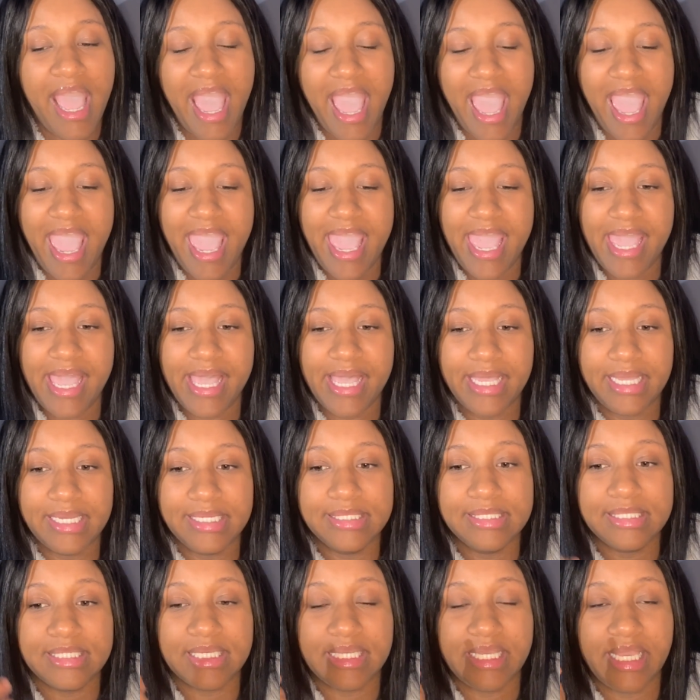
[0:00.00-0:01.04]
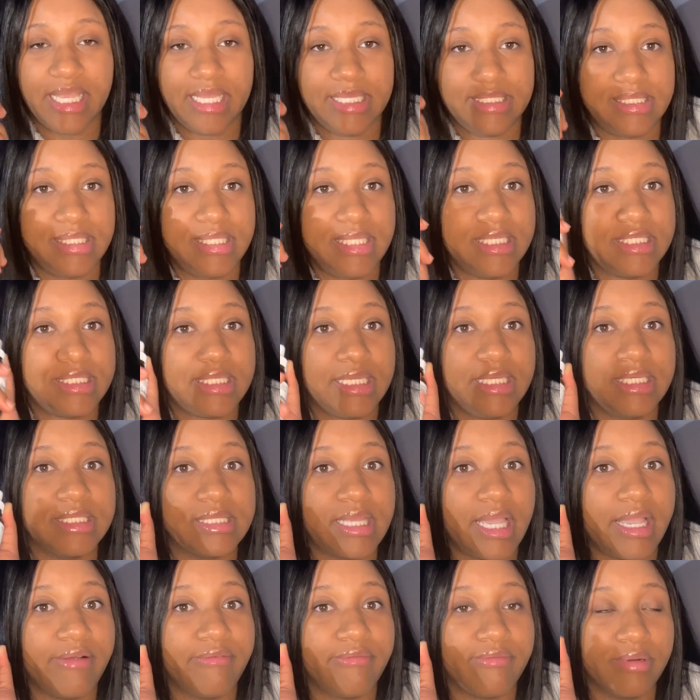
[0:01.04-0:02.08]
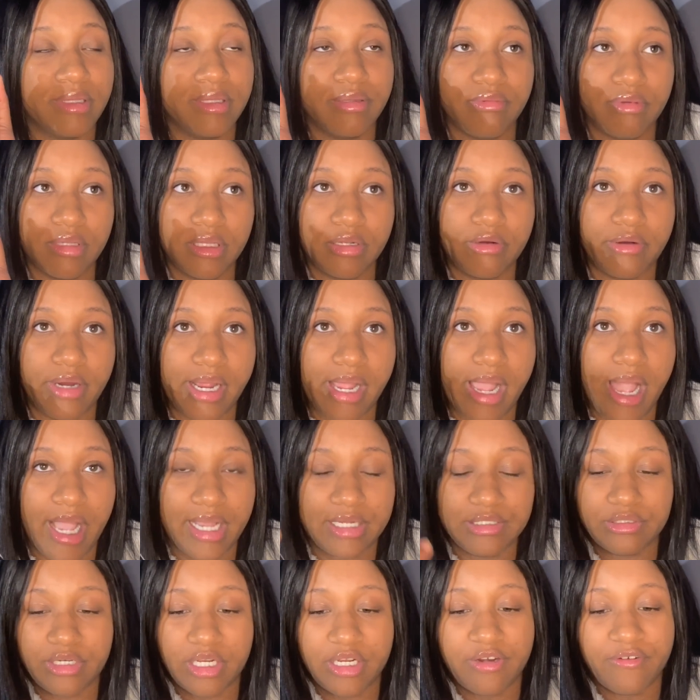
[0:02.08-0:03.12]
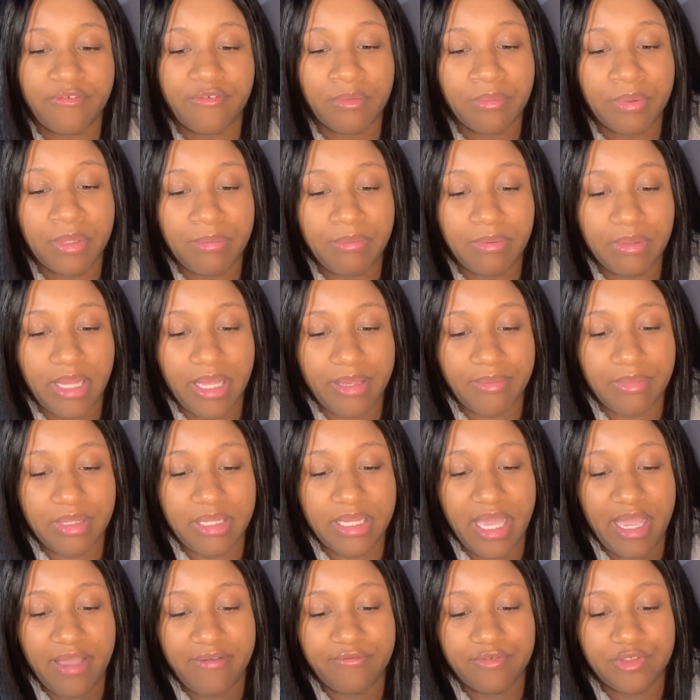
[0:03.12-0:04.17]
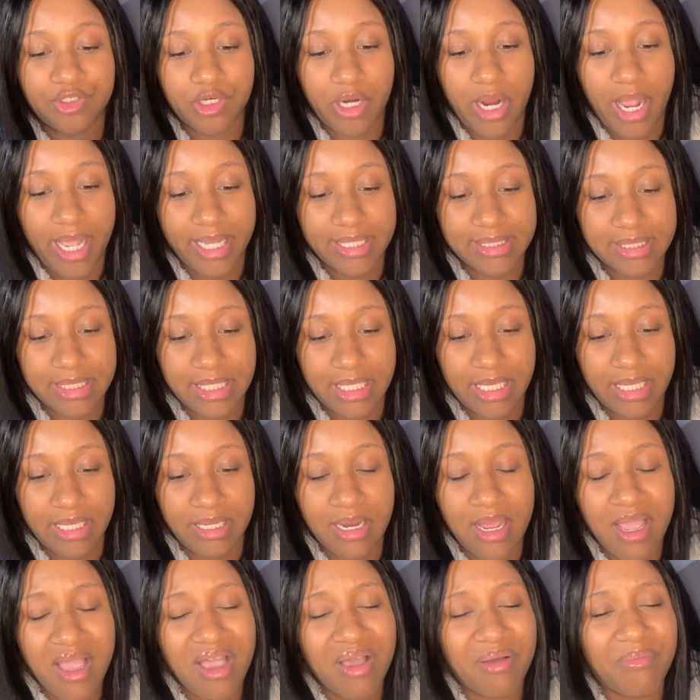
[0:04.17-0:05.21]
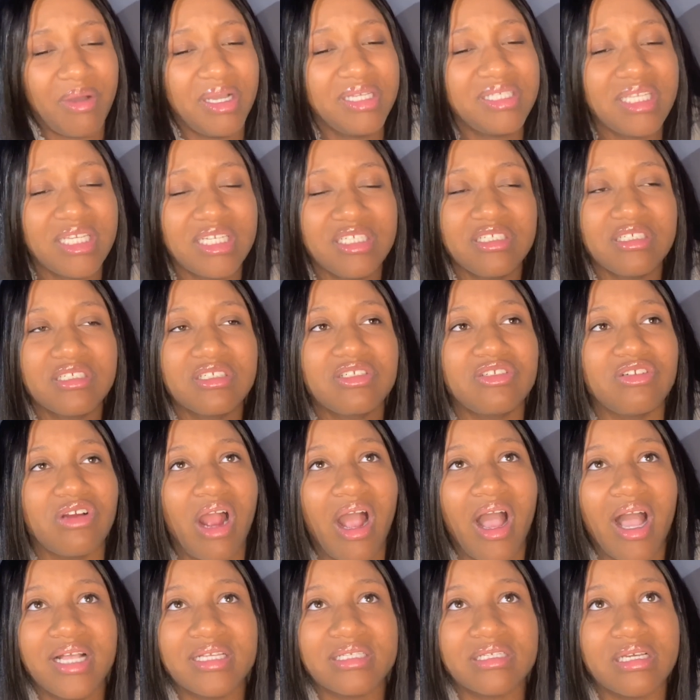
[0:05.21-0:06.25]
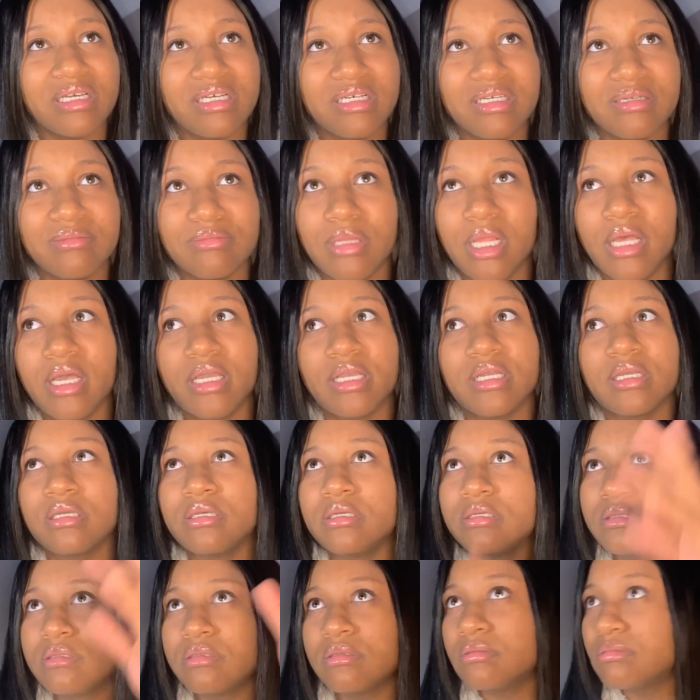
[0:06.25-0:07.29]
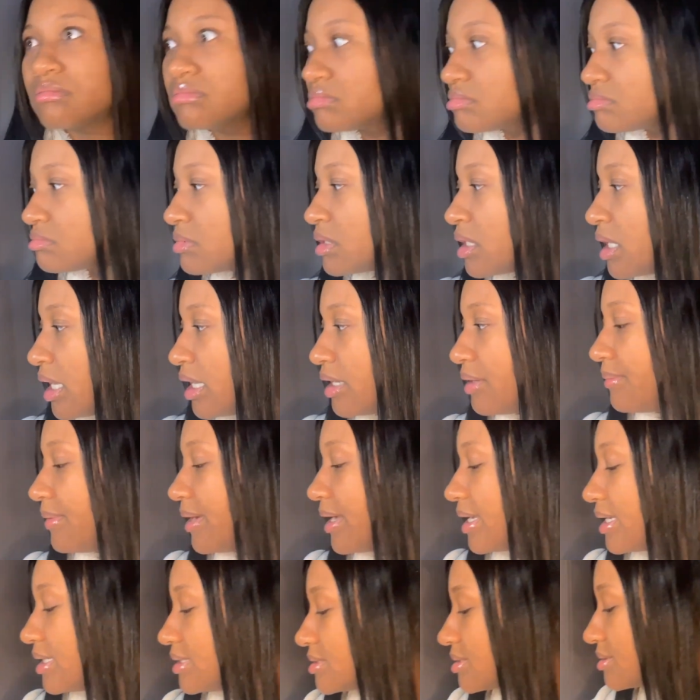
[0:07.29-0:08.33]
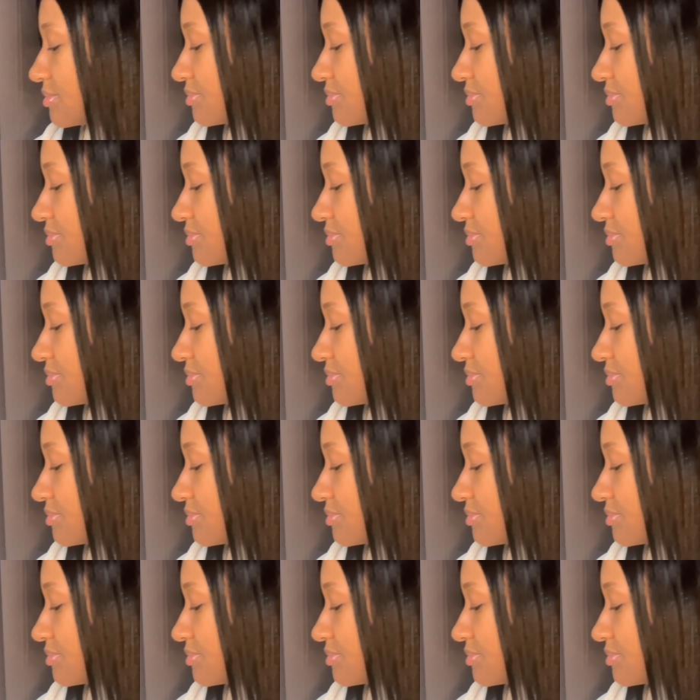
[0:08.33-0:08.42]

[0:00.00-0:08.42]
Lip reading: And yes, this is a really, really great hydrator for people like me that have dry skin. My skin just dries up, like, anyways.